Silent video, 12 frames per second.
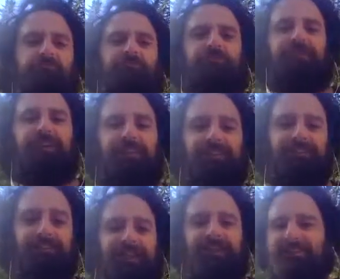well, I
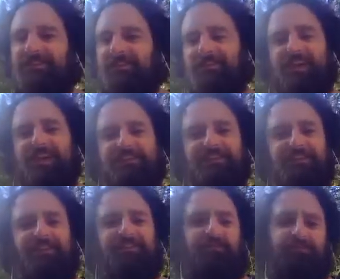like to hear that. That's
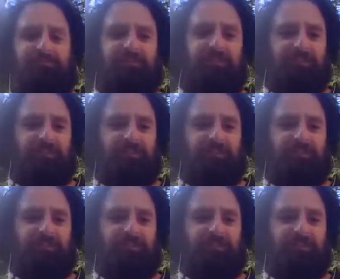awesome. Well,